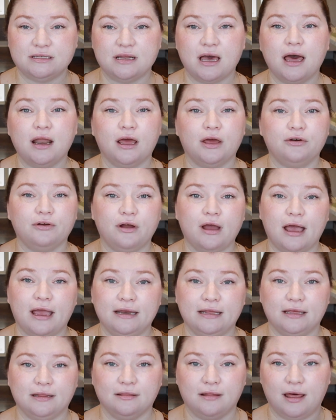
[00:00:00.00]
not under
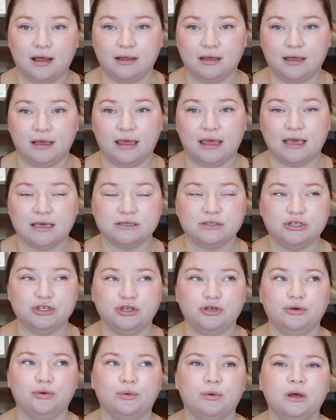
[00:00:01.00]
Heidi and Lana, in case
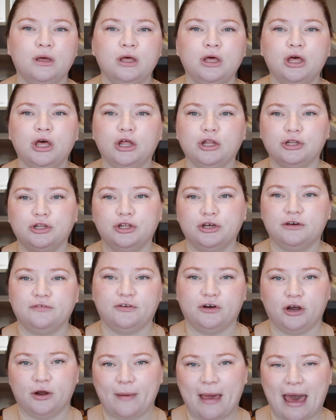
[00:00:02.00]
you look
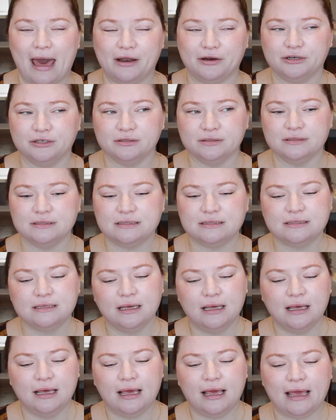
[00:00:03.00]
for her patterns
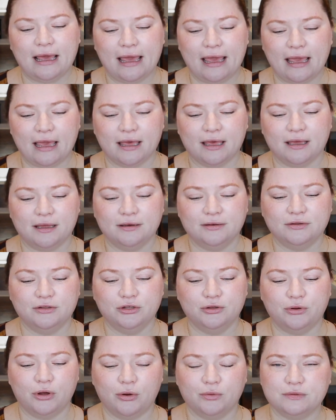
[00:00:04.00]
and
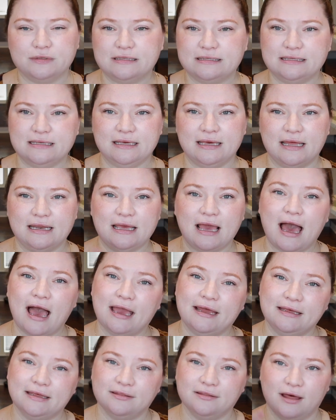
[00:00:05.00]
you don't see any
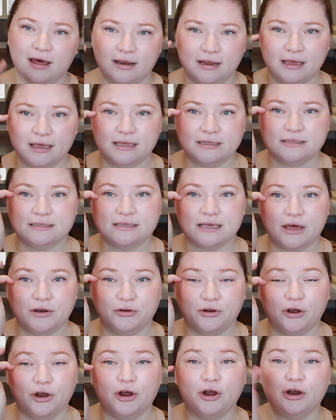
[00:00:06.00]
Heidi and Lana. It's
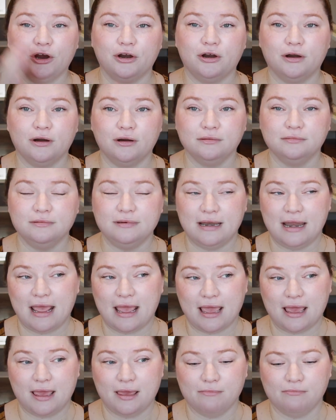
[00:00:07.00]
under her
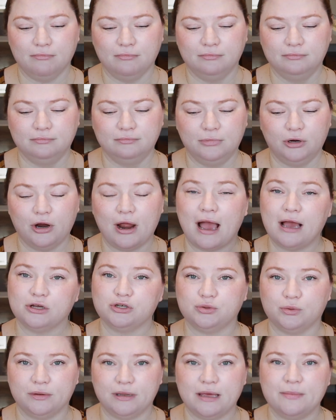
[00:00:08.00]
name. Her
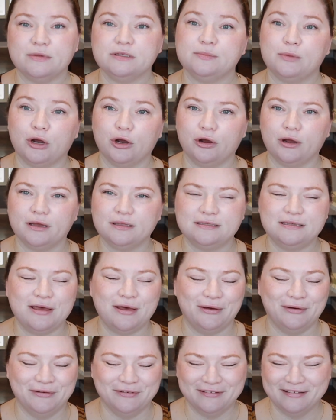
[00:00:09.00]
actual name is Margaret.
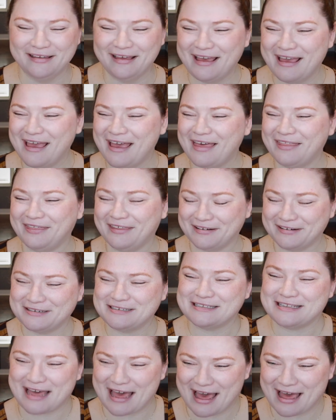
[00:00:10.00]
So
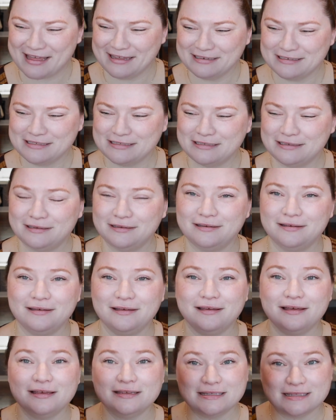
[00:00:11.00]
there's that.
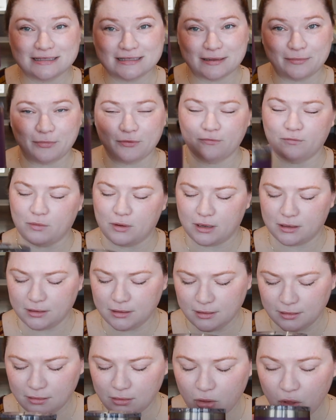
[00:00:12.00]
Sip of
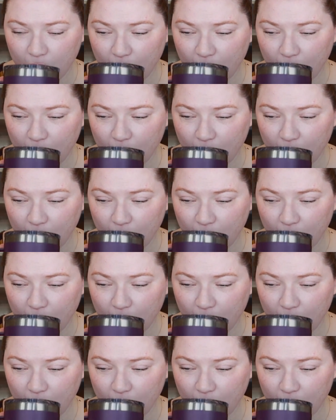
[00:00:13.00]
water.